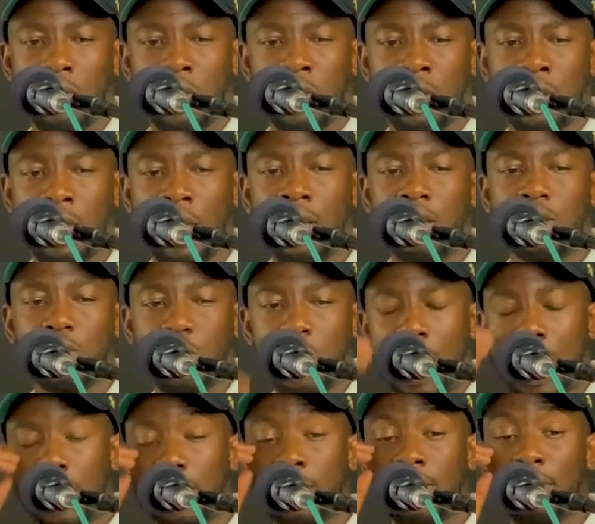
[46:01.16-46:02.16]
things,
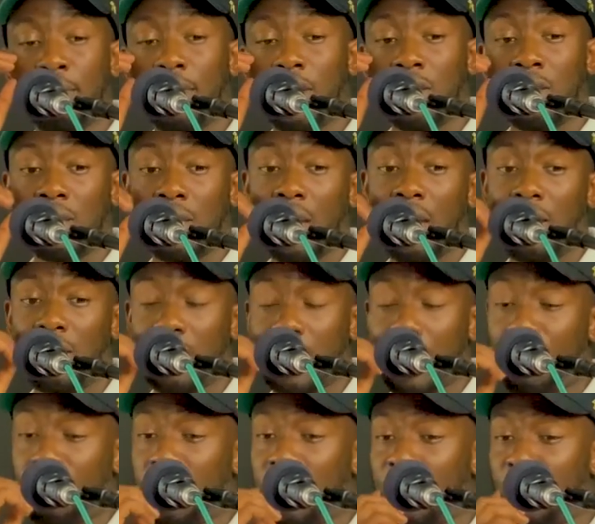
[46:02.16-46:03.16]
somebody said
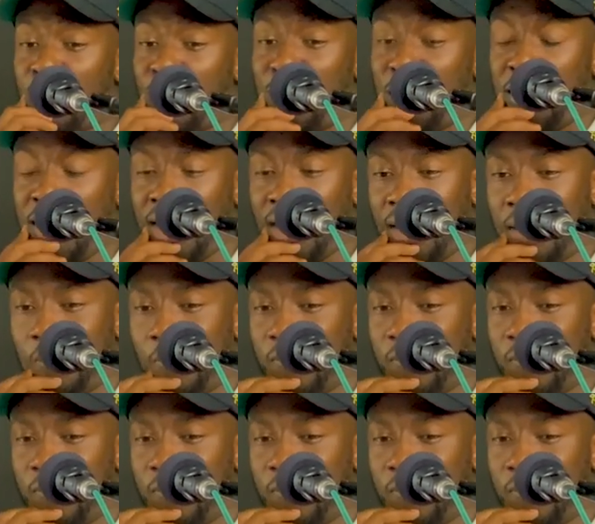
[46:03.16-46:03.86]
something to me.